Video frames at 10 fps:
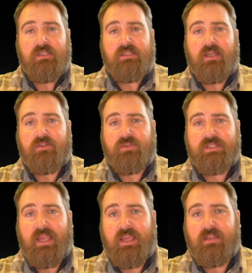to
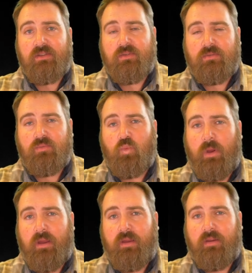understand
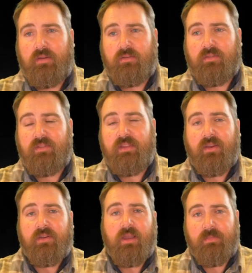where
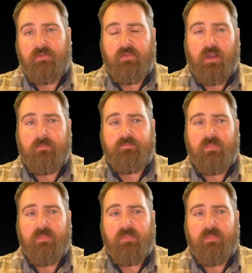they're coming from,